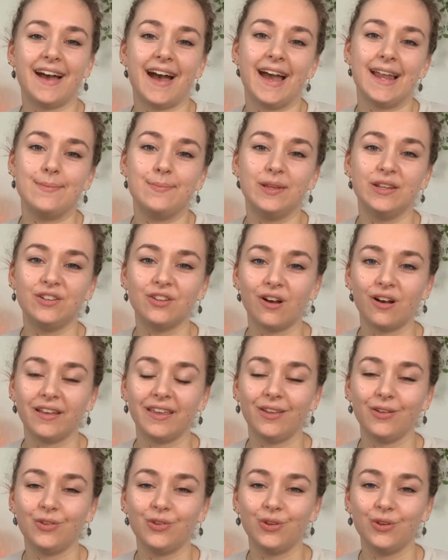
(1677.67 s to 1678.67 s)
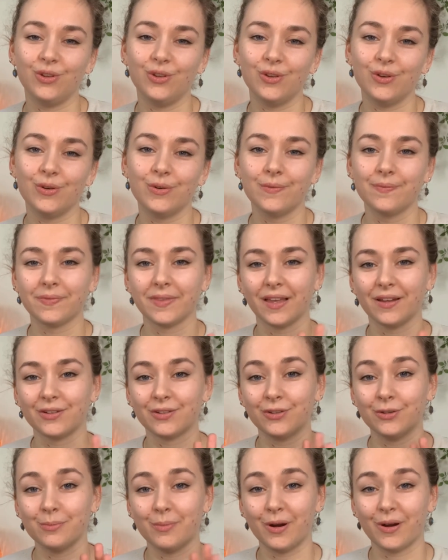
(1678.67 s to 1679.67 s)
I'll be talking to you
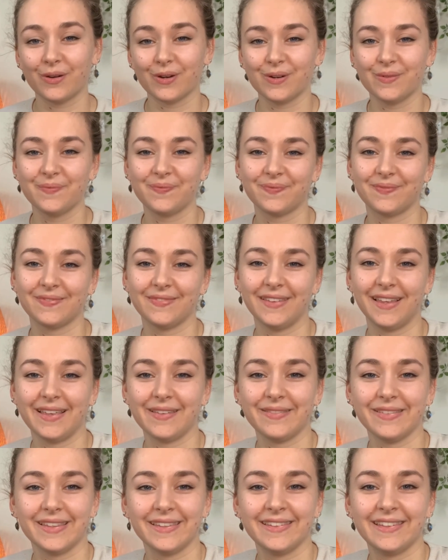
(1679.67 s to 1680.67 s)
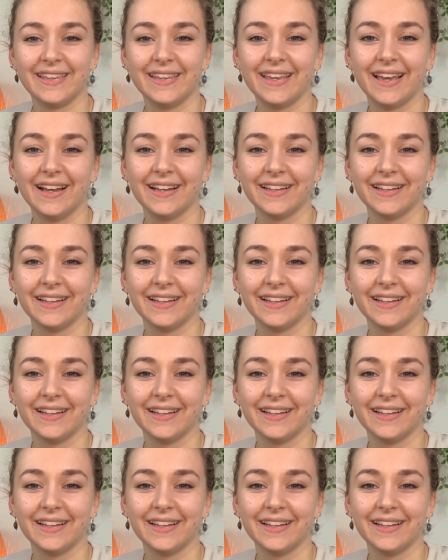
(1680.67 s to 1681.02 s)
tomorrow. See ya.